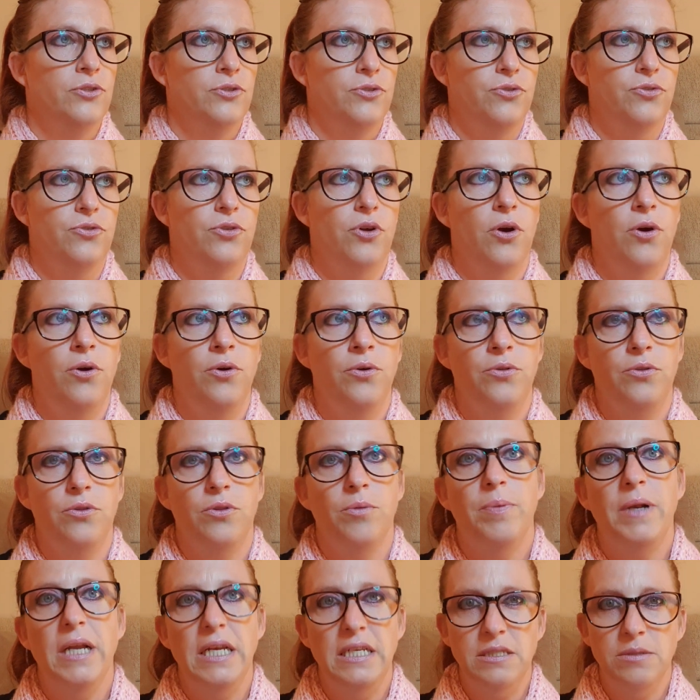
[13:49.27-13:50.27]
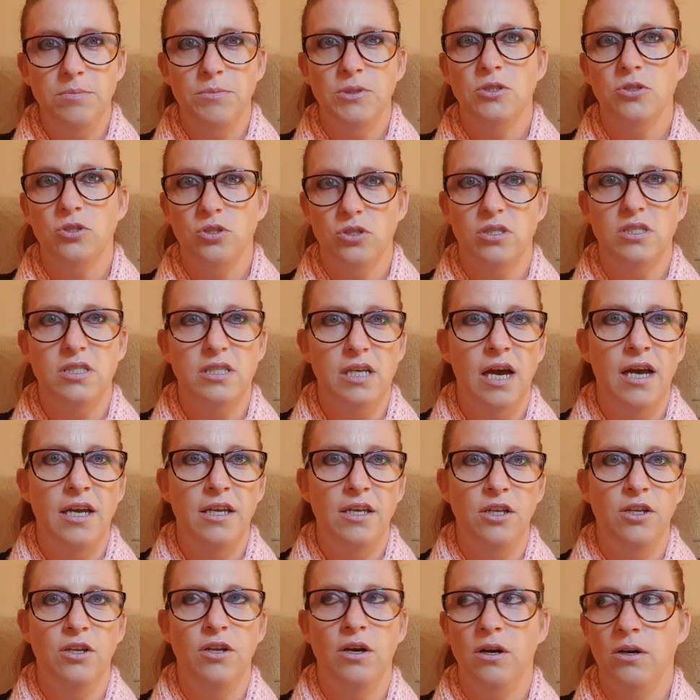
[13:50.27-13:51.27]
So the policeman does say,
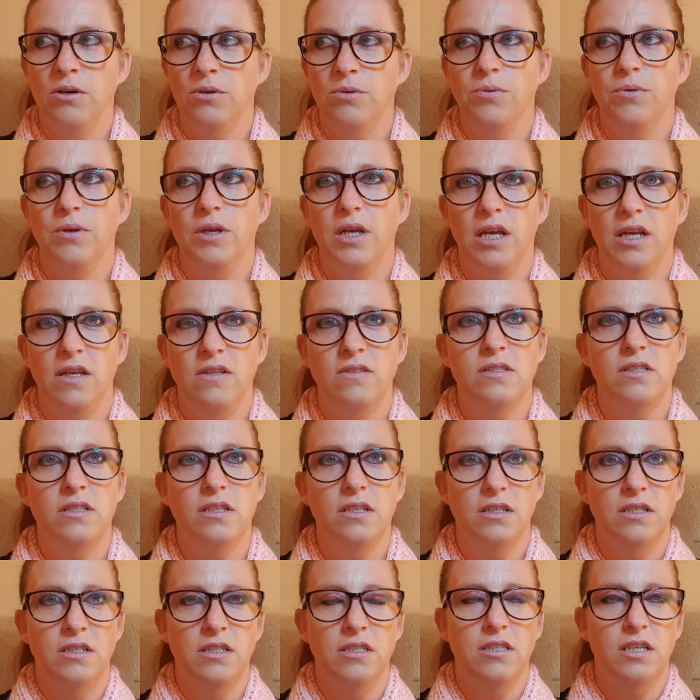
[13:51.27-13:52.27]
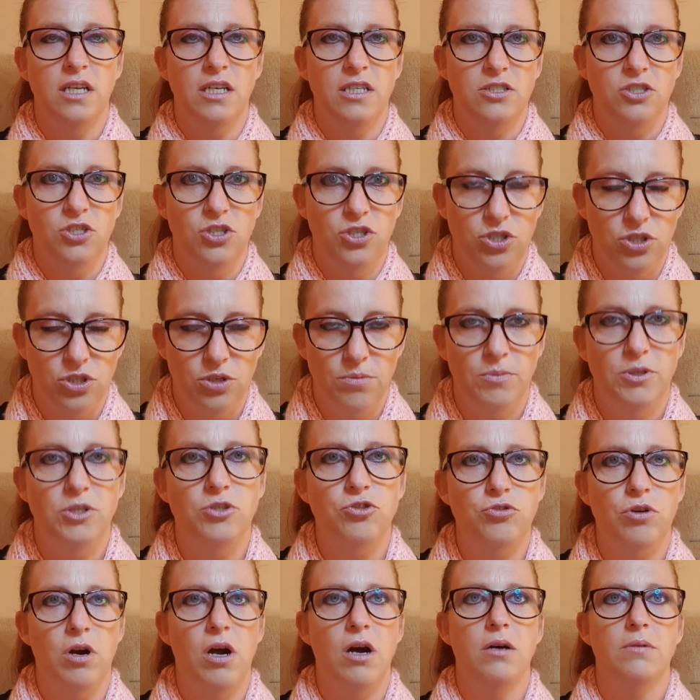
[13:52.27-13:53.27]
you know, his stomach
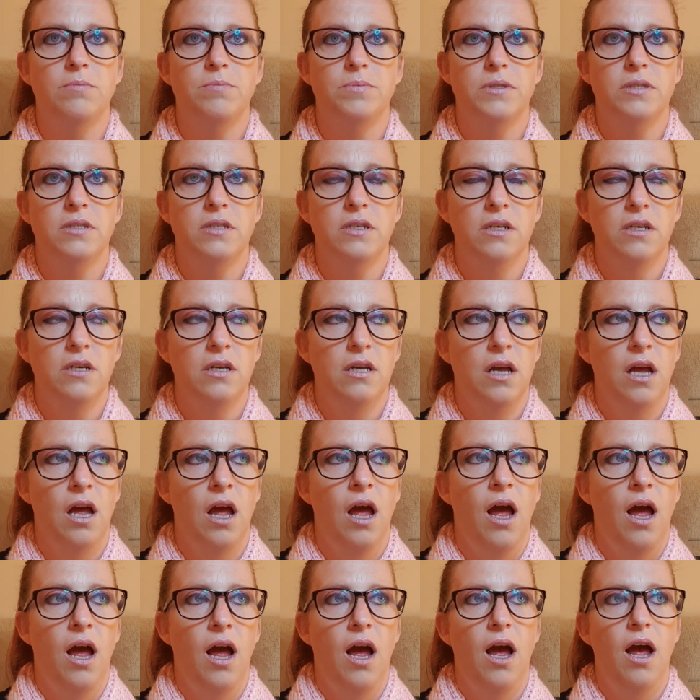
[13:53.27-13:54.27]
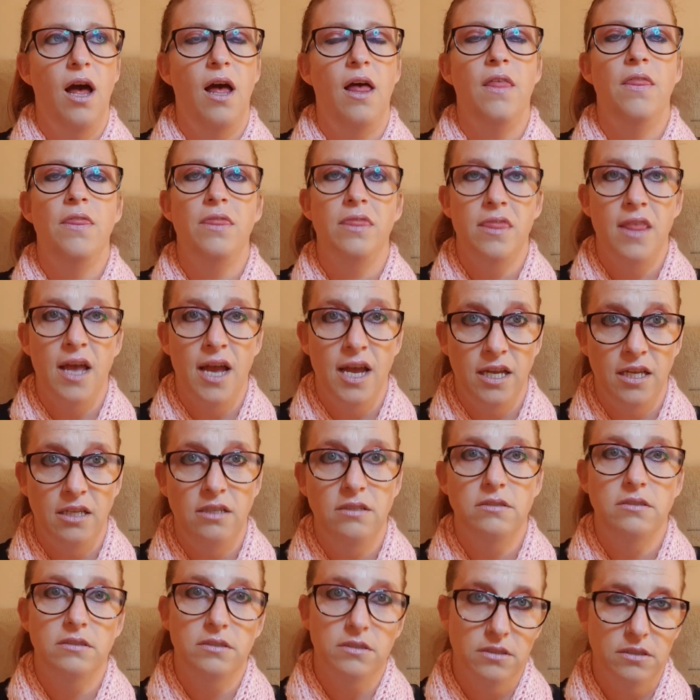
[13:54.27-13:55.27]
dropped, and they
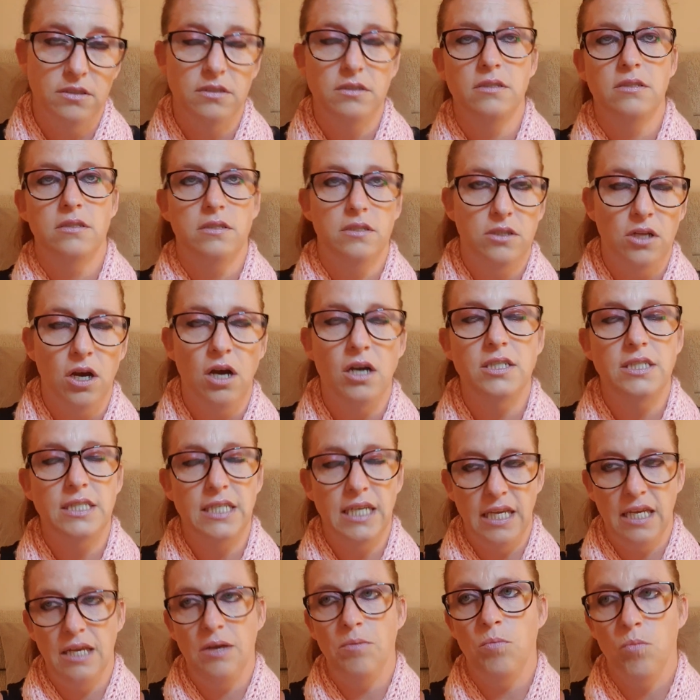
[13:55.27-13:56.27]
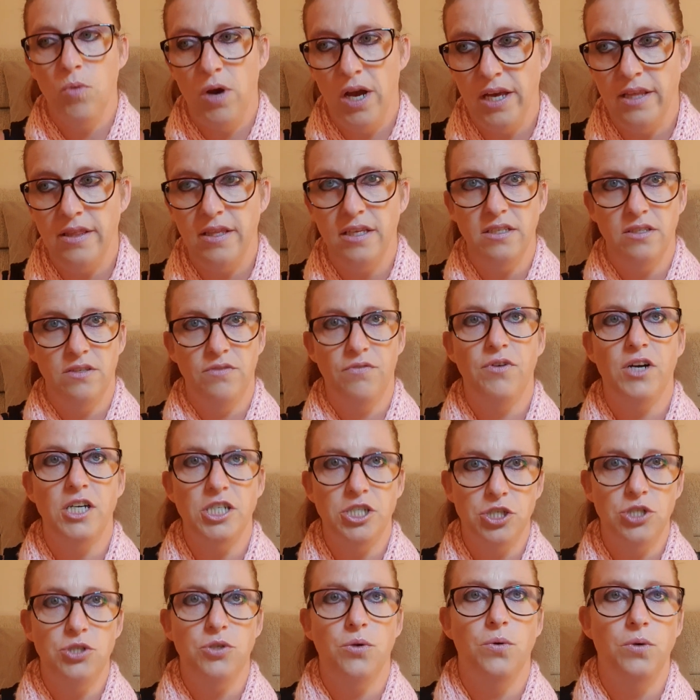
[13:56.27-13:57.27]
start digging where this
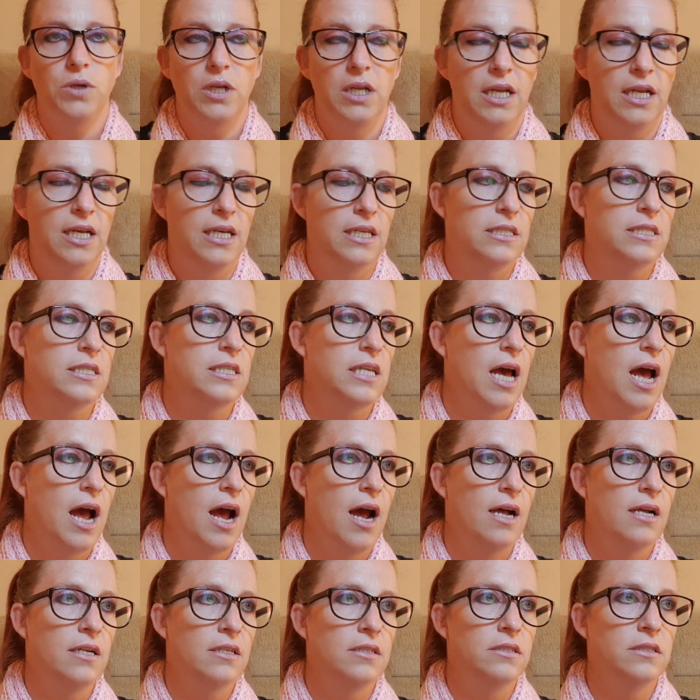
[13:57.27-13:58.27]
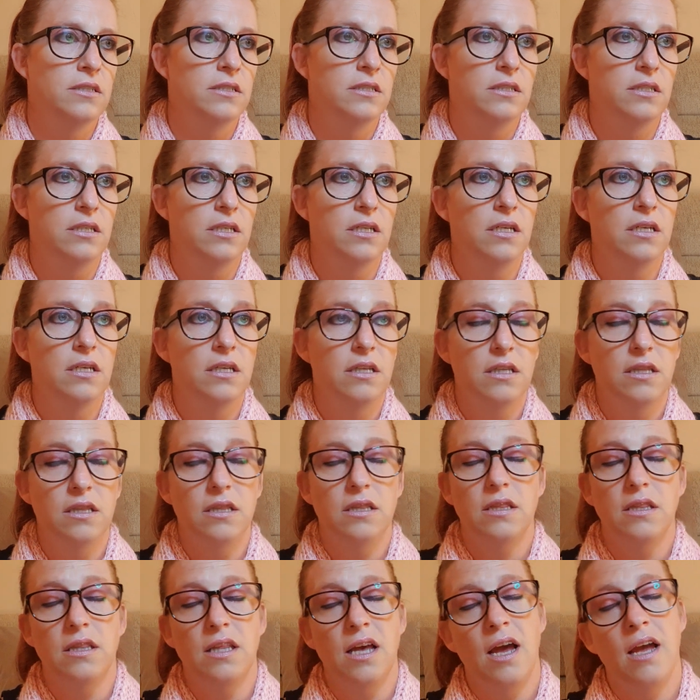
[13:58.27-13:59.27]
fresh soil is, and
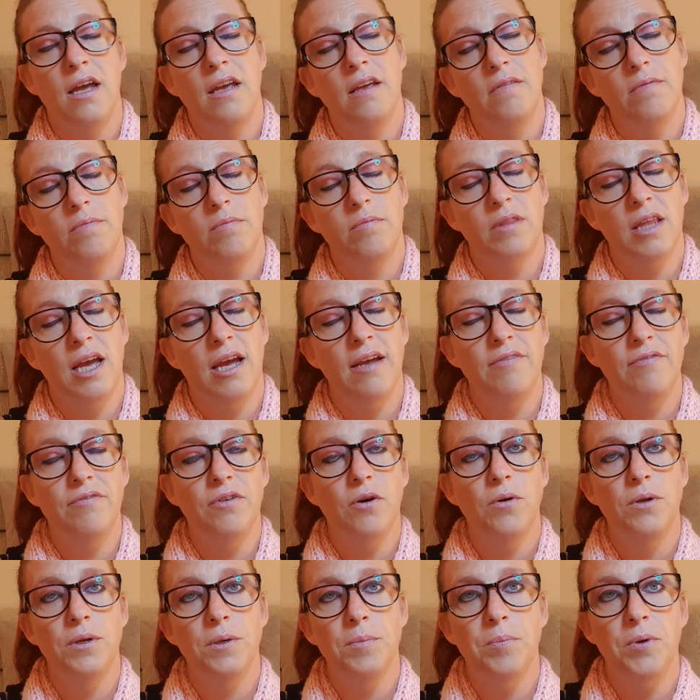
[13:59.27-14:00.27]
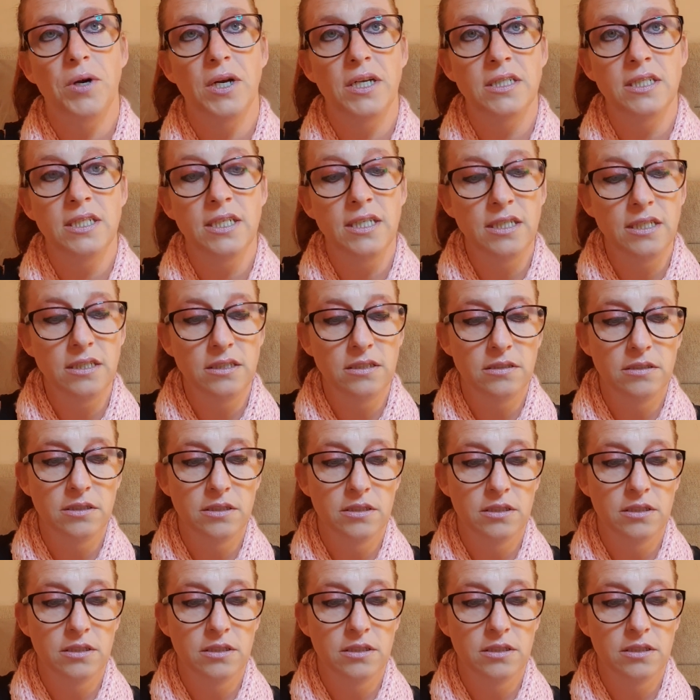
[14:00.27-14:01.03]
they find Brandy.